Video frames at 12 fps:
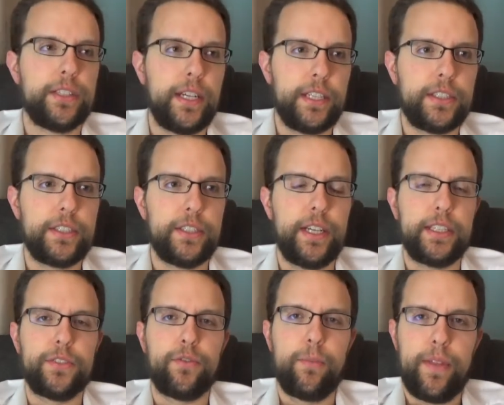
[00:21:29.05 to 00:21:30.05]

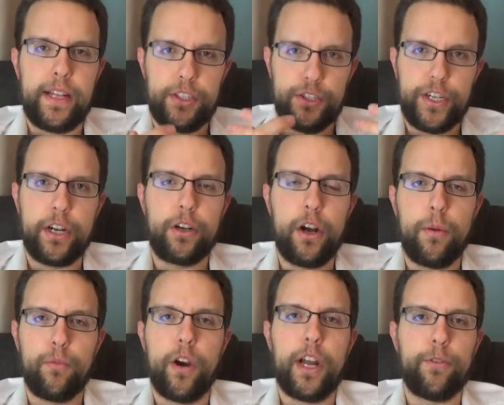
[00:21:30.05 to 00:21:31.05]
It's from that shared
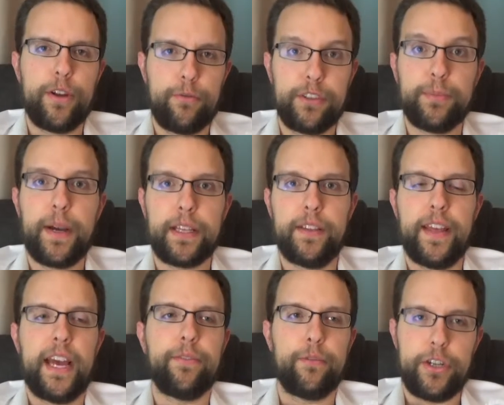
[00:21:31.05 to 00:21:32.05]
camaraderie and respect that
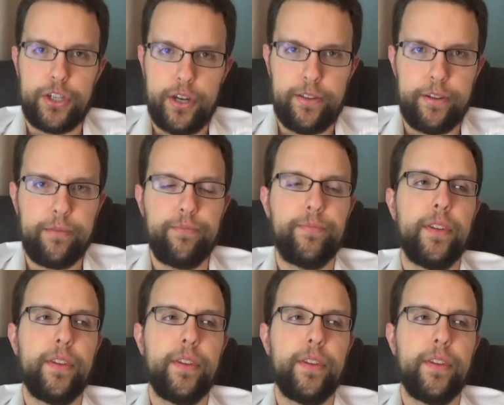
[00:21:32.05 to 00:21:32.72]
they had for each other,